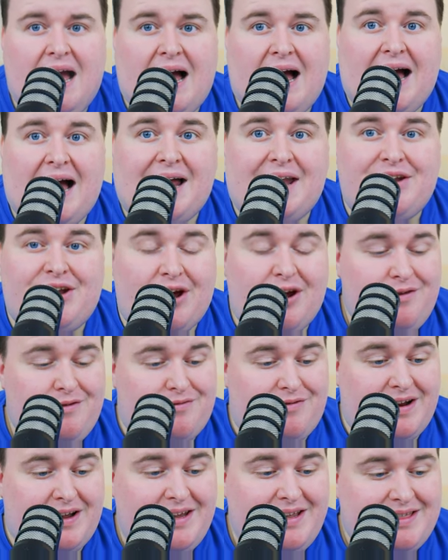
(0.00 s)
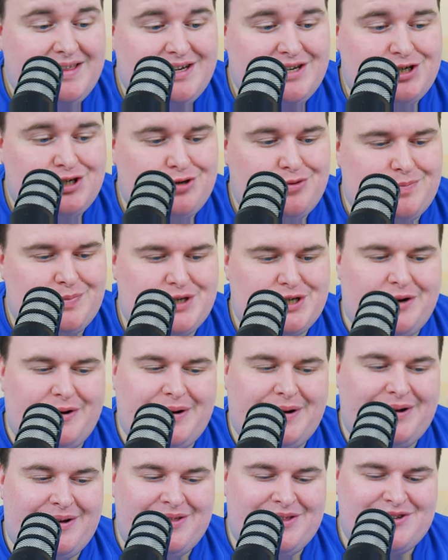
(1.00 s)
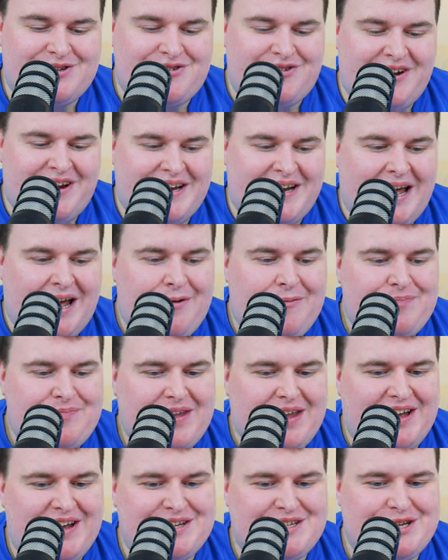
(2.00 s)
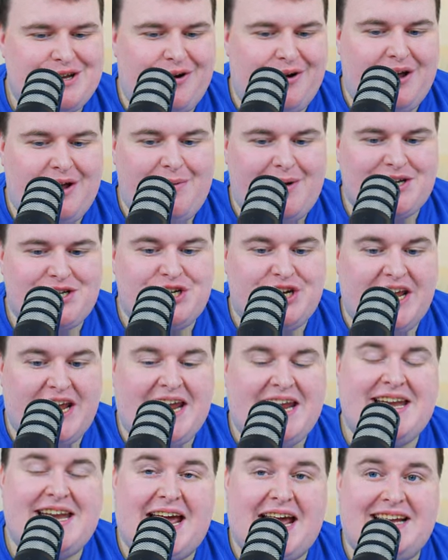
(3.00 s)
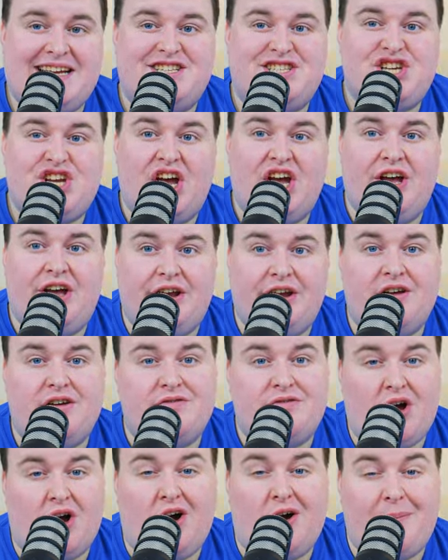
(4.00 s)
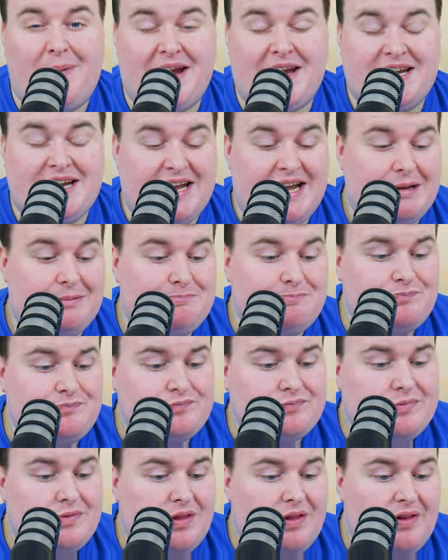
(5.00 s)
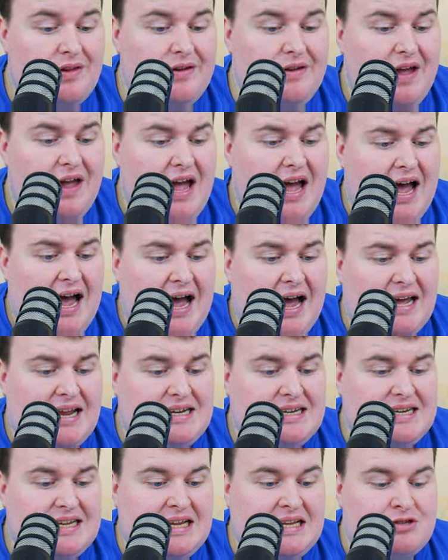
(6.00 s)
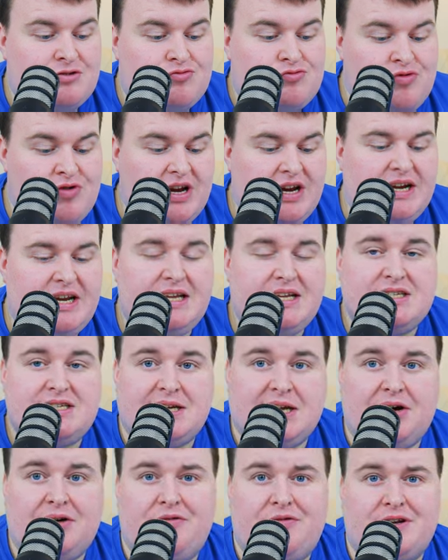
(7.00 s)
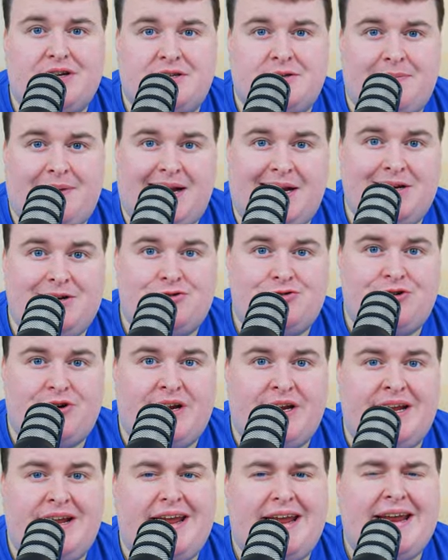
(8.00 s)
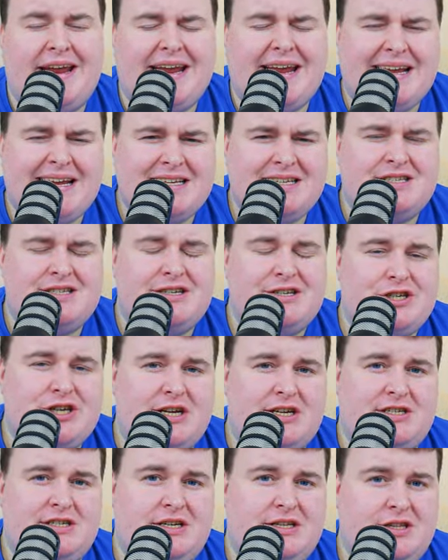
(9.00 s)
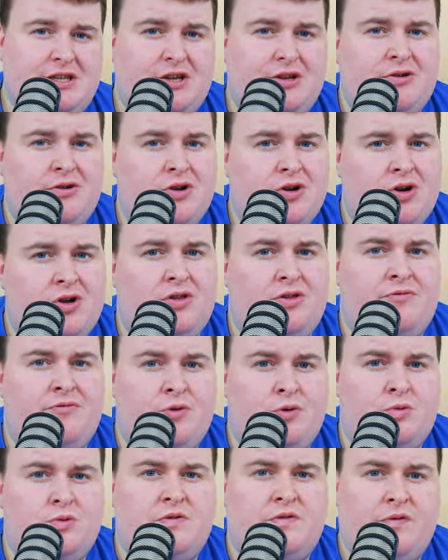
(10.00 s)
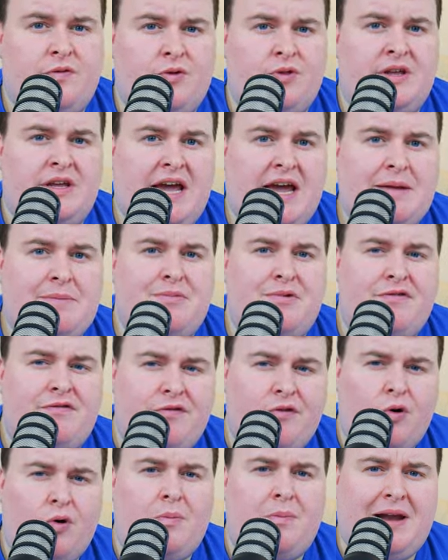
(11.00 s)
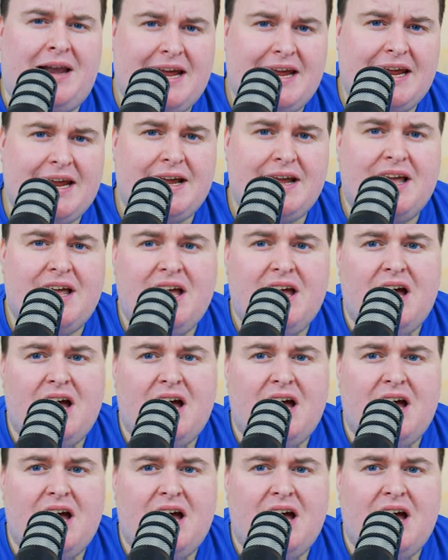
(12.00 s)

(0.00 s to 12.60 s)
And hopefully this should be showing on the screen now. So I am actually in a turn of Carpe Diem. And it's really self-explanatory. It is suggested that you look at the rules for the game before playing,